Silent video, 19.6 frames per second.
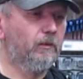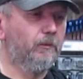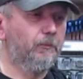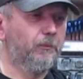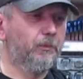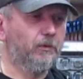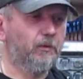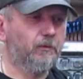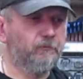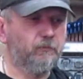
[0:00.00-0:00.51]

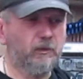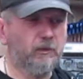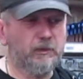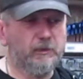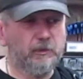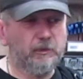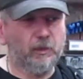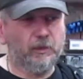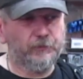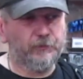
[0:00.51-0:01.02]
But I'd really
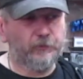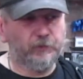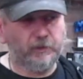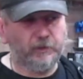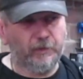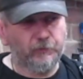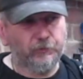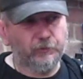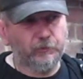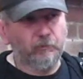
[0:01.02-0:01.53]
like to
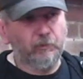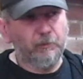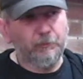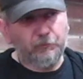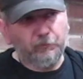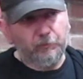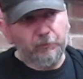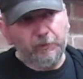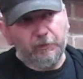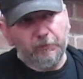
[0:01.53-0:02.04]
get to
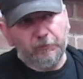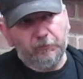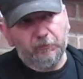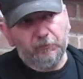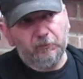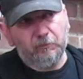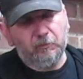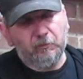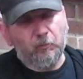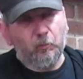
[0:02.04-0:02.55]
grips
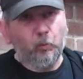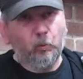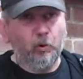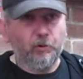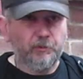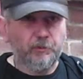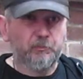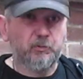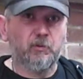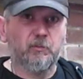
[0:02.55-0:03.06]
with what
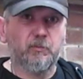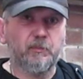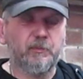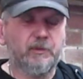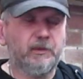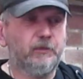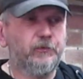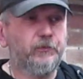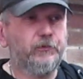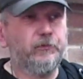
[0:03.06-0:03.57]
the problem
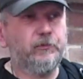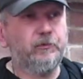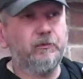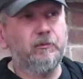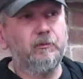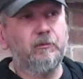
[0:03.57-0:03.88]
is.